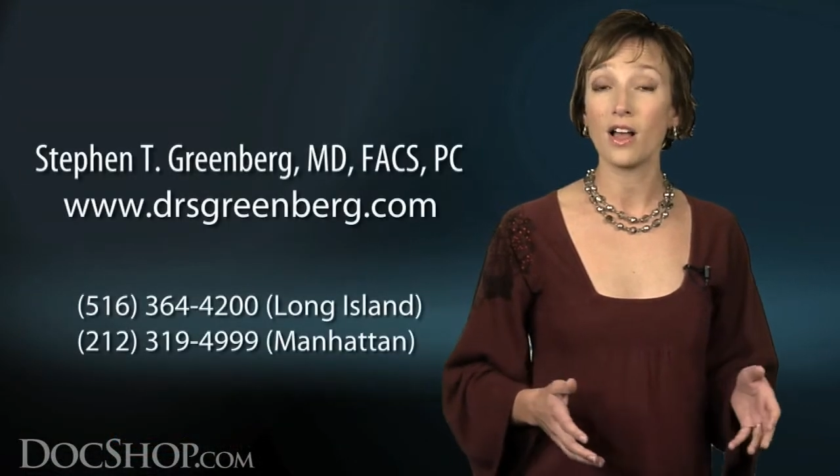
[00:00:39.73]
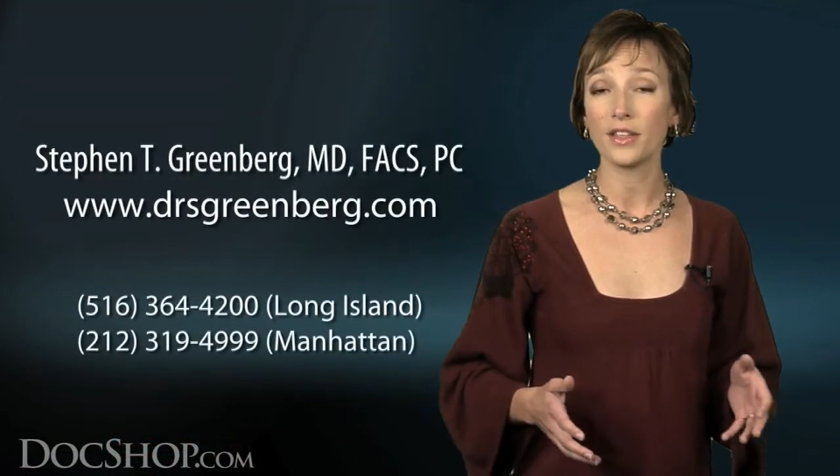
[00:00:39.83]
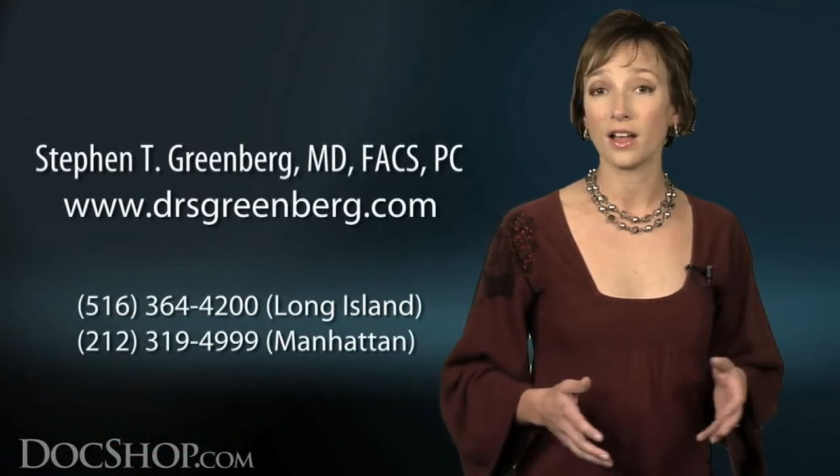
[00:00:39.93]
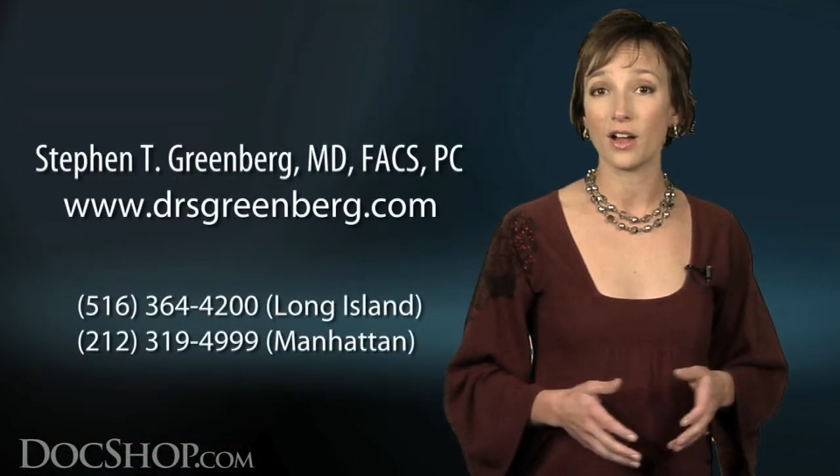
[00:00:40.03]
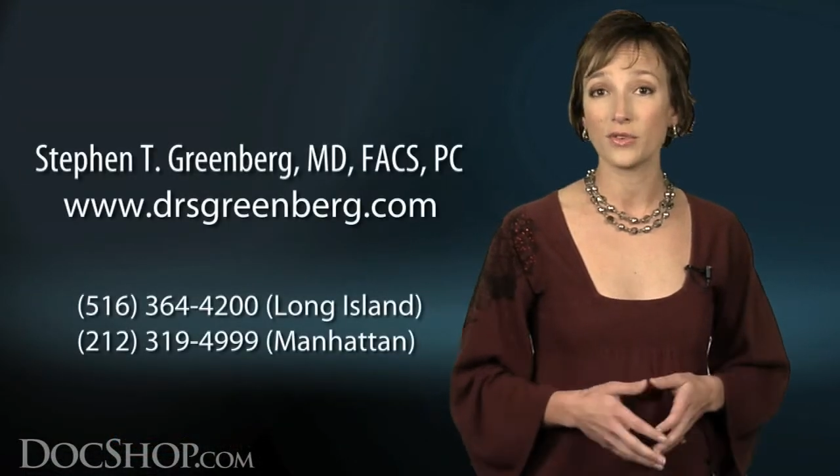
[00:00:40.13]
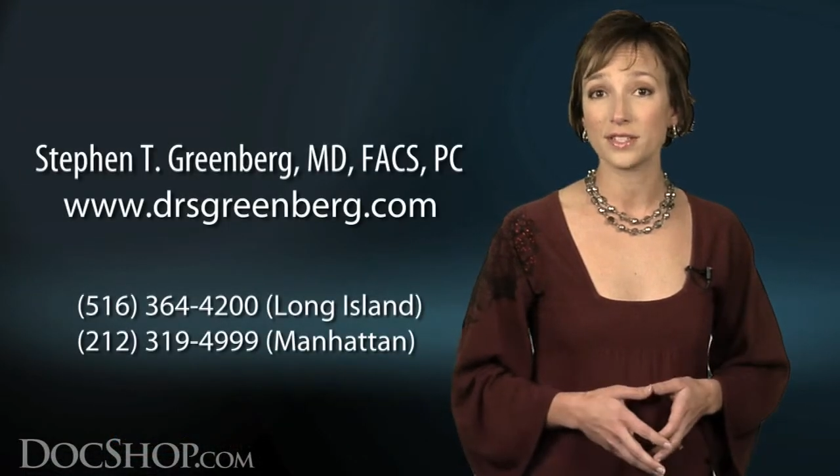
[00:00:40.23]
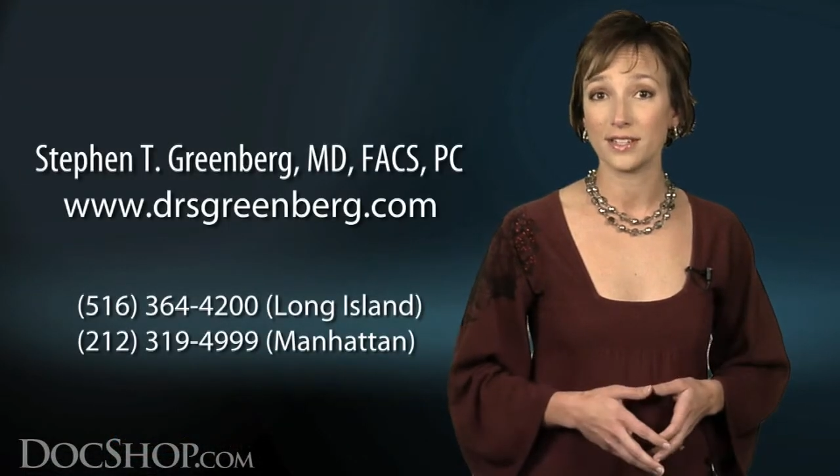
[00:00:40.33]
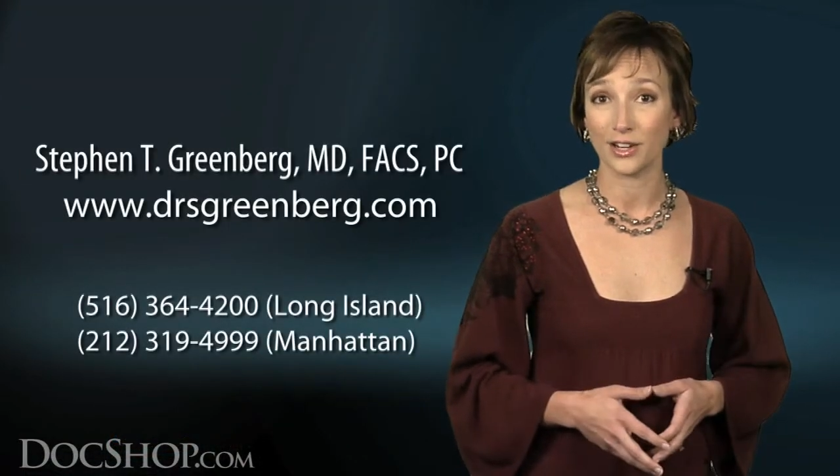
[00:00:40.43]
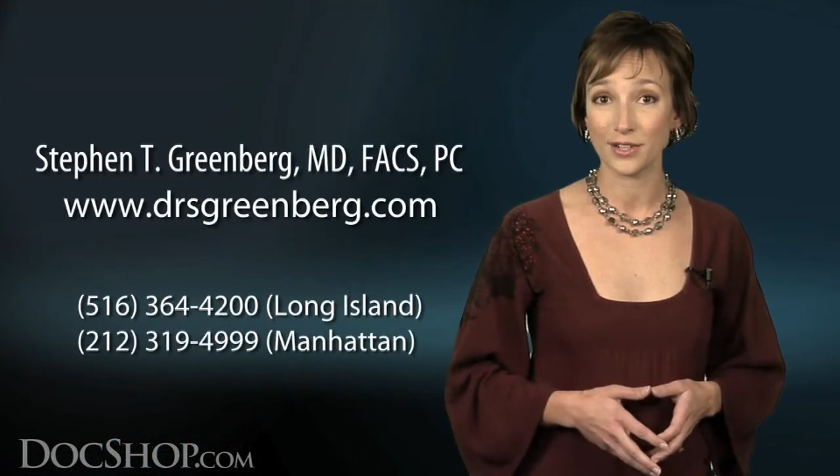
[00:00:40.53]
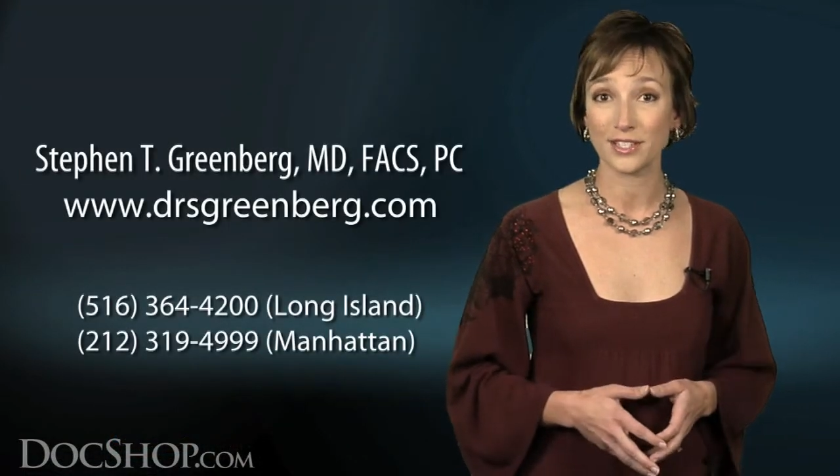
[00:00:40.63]
the office
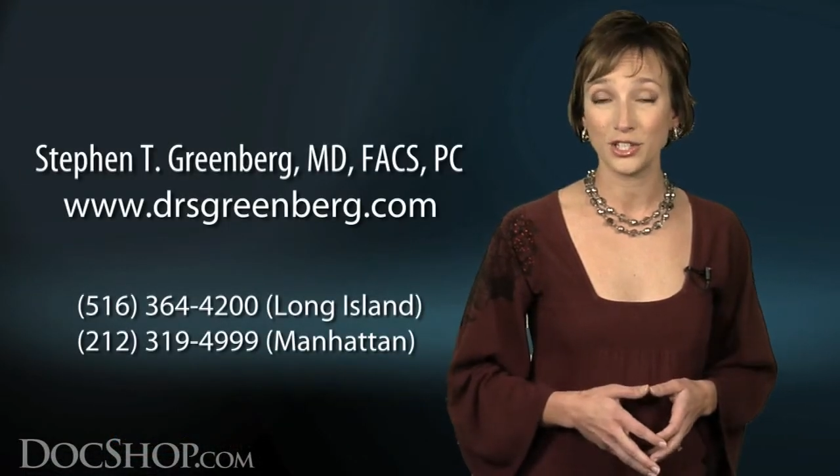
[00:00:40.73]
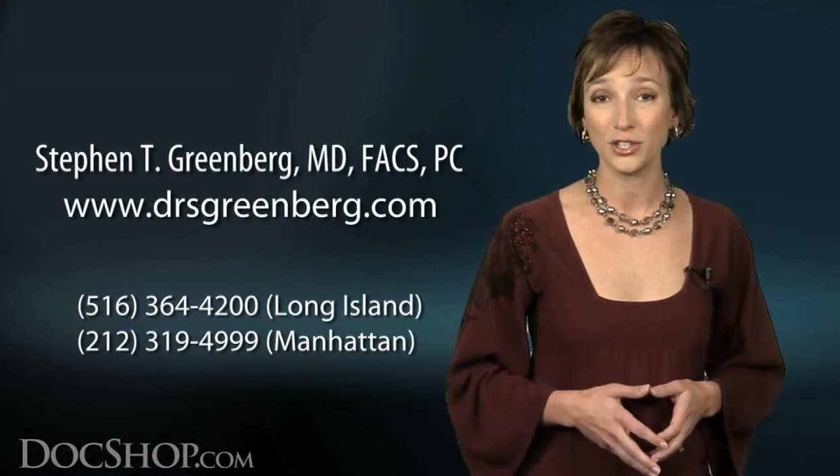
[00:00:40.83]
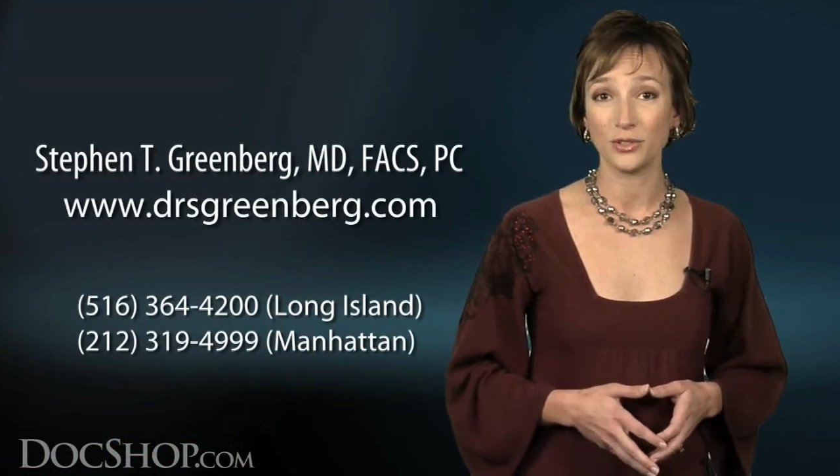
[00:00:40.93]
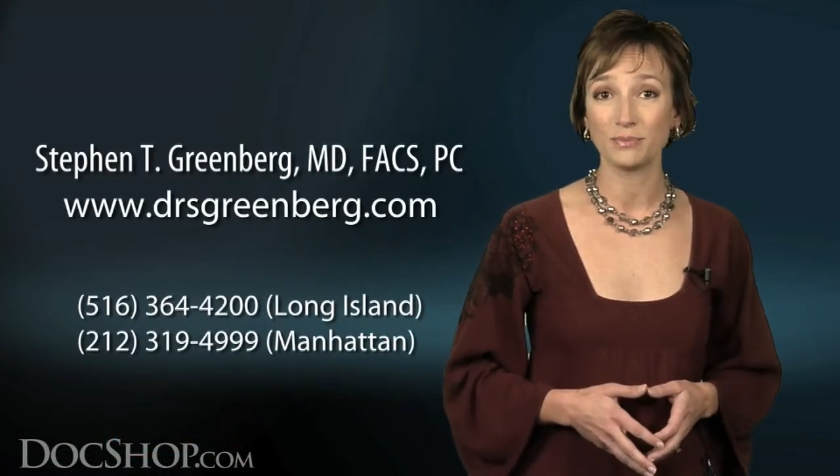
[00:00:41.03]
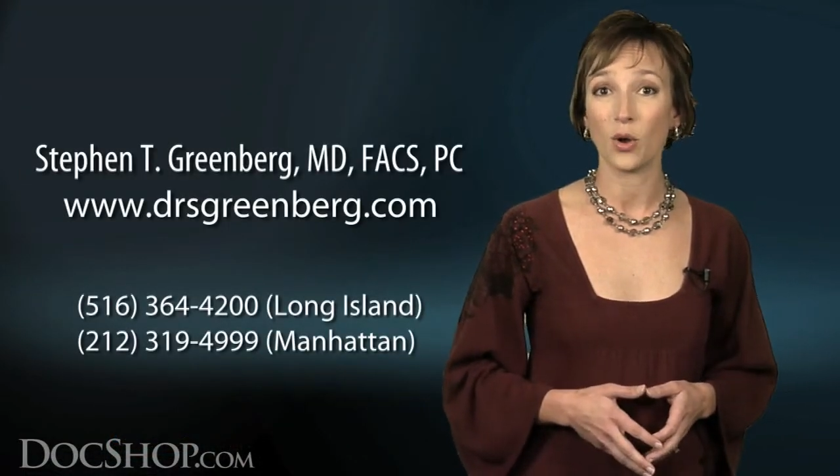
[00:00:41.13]
nearest you